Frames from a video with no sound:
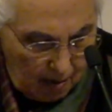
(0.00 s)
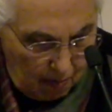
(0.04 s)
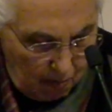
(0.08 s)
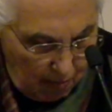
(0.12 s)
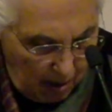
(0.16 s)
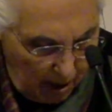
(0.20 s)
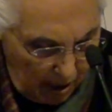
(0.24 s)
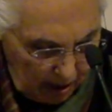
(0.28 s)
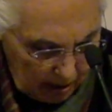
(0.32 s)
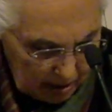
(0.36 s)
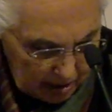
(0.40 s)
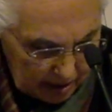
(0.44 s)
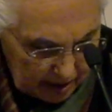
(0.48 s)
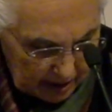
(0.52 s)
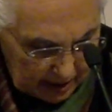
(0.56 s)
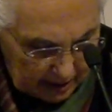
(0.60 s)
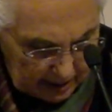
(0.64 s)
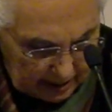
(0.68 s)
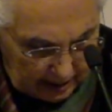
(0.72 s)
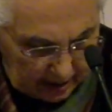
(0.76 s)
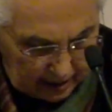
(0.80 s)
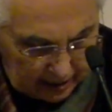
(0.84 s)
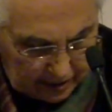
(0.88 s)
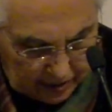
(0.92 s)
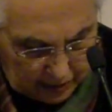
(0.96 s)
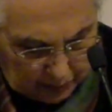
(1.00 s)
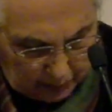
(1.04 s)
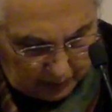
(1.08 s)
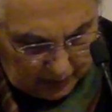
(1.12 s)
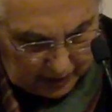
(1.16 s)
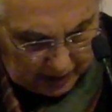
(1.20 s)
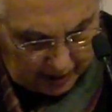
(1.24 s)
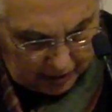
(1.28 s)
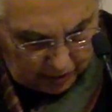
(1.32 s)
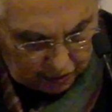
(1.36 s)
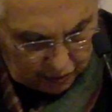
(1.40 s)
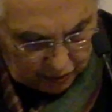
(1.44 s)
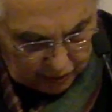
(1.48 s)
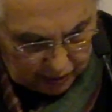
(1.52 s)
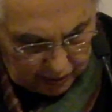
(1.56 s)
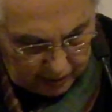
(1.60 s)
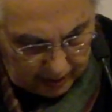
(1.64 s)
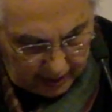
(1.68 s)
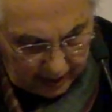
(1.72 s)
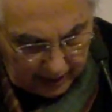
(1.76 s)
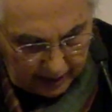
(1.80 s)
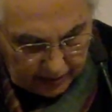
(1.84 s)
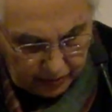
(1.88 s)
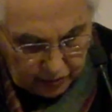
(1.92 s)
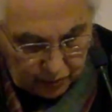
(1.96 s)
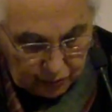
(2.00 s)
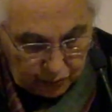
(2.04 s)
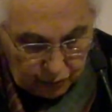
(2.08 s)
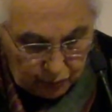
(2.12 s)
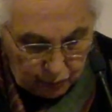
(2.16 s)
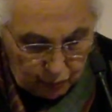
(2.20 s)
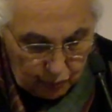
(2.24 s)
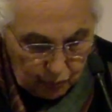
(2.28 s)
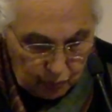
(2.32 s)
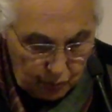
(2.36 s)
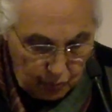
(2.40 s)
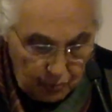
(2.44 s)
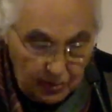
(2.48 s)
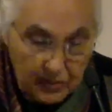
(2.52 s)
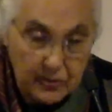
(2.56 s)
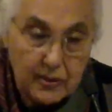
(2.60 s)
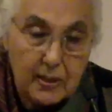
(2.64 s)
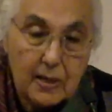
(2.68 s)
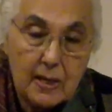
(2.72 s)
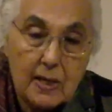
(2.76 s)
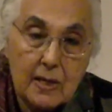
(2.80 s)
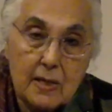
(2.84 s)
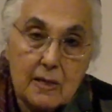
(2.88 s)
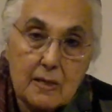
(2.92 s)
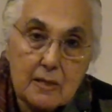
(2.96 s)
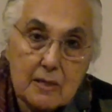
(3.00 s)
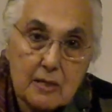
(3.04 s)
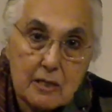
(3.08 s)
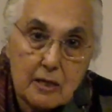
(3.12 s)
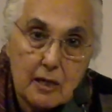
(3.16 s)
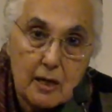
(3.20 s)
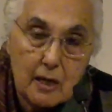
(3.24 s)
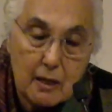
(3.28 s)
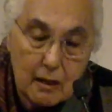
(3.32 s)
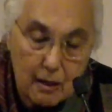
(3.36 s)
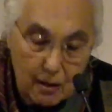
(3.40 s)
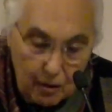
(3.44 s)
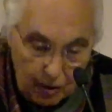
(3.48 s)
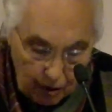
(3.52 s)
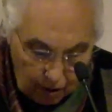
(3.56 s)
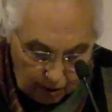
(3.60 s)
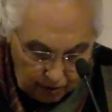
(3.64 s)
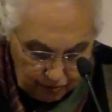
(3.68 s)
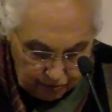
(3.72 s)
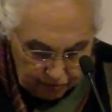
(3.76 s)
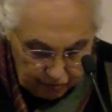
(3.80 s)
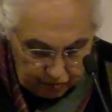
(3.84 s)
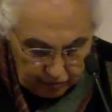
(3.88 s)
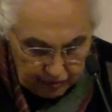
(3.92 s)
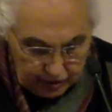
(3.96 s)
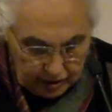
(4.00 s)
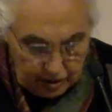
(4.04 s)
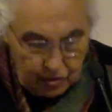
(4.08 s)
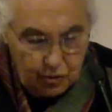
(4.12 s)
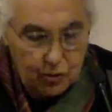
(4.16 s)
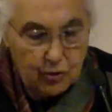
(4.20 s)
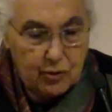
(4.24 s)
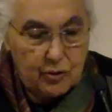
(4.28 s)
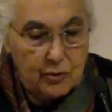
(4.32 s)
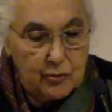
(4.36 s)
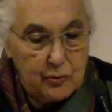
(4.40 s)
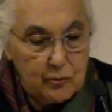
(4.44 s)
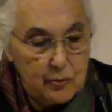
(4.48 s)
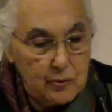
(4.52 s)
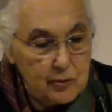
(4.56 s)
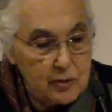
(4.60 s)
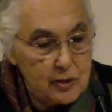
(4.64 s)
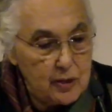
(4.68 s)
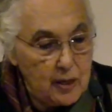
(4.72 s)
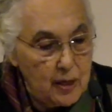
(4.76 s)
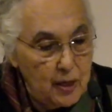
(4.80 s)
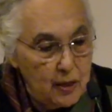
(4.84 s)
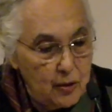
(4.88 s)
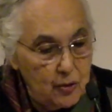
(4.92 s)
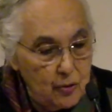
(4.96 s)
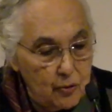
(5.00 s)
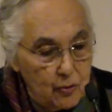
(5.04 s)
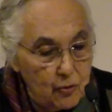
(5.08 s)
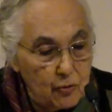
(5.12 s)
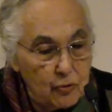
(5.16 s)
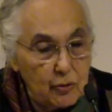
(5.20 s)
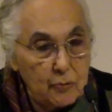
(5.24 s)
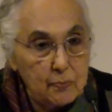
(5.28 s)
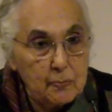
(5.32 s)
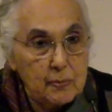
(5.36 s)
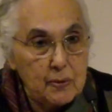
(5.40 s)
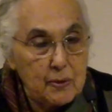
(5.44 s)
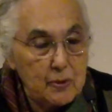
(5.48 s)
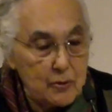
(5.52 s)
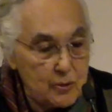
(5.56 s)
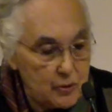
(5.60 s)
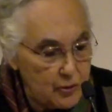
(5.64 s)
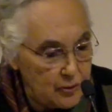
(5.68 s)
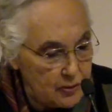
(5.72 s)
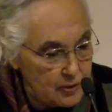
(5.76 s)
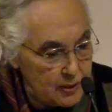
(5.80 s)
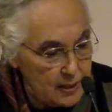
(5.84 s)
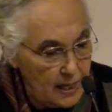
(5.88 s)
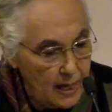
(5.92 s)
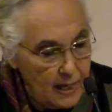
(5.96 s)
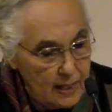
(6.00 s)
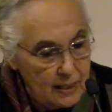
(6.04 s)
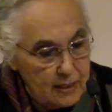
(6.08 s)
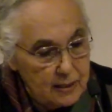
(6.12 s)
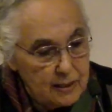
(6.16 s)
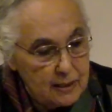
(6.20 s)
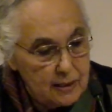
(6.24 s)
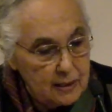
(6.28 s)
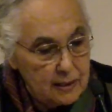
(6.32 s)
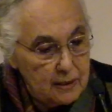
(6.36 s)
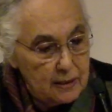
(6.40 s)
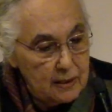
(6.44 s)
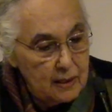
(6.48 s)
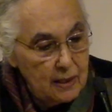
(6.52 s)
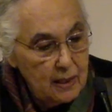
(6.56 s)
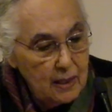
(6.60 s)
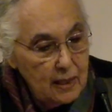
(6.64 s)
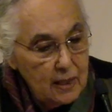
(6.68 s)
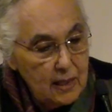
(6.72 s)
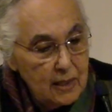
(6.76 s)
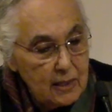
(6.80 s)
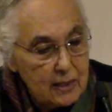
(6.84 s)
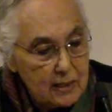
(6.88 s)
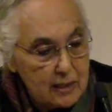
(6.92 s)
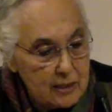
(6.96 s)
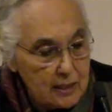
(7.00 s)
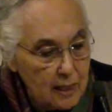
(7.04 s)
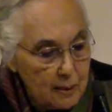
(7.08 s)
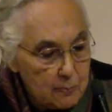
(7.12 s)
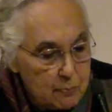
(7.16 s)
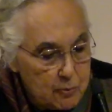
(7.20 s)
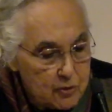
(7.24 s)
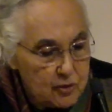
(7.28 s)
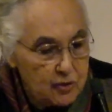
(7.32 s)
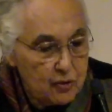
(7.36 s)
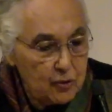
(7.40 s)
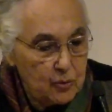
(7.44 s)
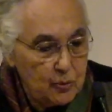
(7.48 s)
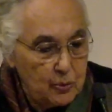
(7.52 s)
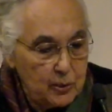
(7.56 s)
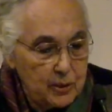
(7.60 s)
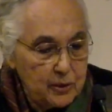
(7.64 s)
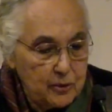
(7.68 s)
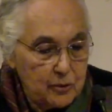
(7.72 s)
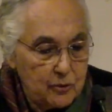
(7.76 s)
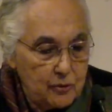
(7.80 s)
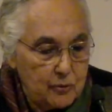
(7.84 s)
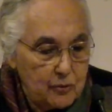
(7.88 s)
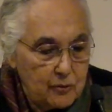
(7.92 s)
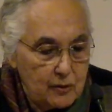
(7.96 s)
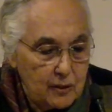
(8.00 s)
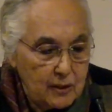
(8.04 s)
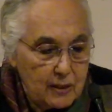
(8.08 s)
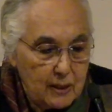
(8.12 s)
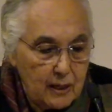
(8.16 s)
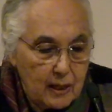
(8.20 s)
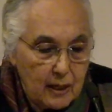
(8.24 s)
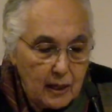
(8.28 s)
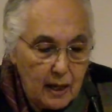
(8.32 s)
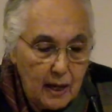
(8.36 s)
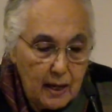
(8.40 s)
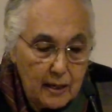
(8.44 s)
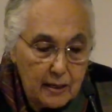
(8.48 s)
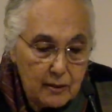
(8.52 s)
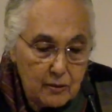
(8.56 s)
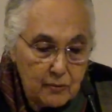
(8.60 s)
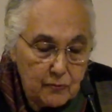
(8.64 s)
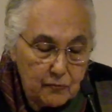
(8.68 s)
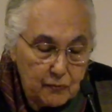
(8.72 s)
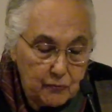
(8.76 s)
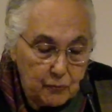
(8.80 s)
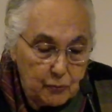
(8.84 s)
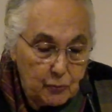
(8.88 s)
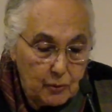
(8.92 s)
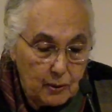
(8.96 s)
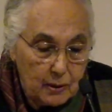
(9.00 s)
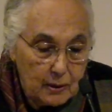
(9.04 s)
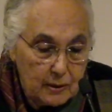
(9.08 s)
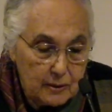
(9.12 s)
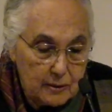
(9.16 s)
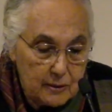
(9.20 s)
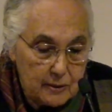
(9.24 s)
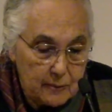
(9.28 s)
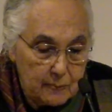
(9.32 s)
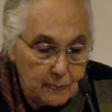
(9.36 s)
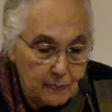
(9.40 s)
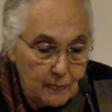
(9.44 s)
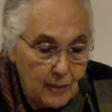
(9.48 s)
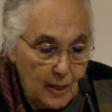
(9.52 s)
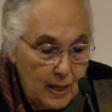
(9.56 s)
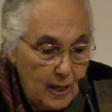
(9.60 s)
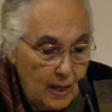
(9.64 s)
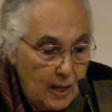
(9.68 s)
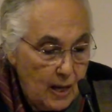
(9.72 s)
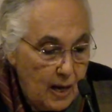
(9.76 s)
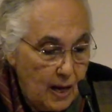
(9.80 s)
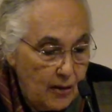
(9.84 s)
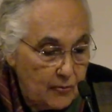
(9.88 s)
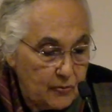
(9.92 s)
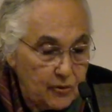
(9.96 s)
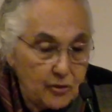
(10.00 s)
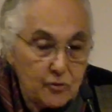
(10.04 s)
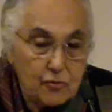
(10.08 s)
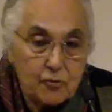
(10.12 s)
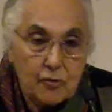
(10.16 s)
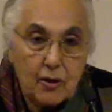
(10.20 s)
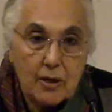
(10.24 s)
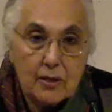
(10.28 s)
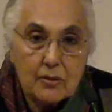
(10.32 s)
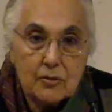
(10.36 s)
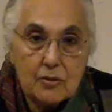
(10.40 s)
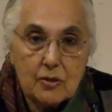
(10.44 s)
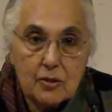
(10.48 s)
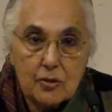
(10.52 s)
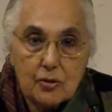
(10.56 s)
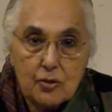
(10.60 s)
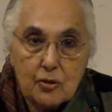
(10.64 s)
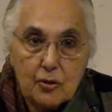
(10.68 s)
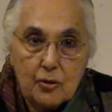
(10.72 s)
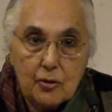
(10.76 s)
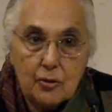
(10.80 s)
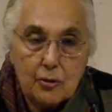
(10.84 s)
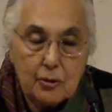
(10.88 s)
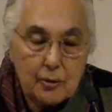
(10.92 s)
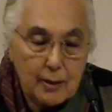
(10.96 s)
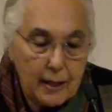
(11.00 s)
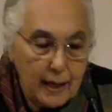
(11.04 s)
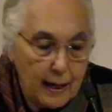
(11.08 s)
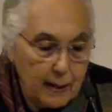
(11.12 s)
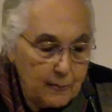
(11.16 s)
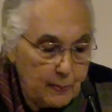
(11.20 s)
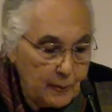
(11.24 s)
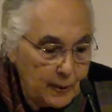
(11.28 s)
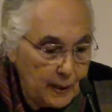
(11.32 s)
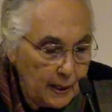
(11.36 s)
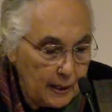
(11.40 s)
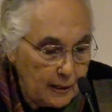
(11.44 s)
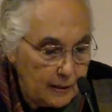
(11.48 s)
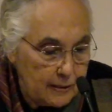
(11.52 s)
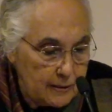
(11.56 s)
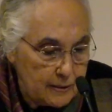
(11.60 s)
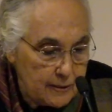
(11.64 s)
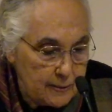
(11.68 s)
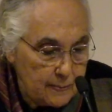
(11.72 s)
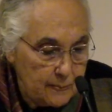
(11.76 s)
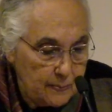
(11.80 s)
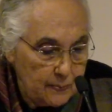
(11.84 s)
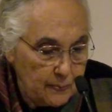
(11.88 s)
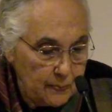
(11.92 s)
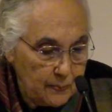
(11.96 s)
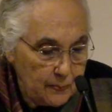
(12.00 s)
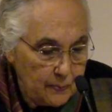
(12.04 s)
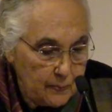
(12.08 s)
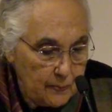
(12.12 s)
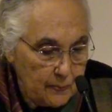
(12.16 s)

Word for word: Marx's explanation had to do with the internal contradictions in European society subsequent to the decline of feudalism and the transition to capitalism.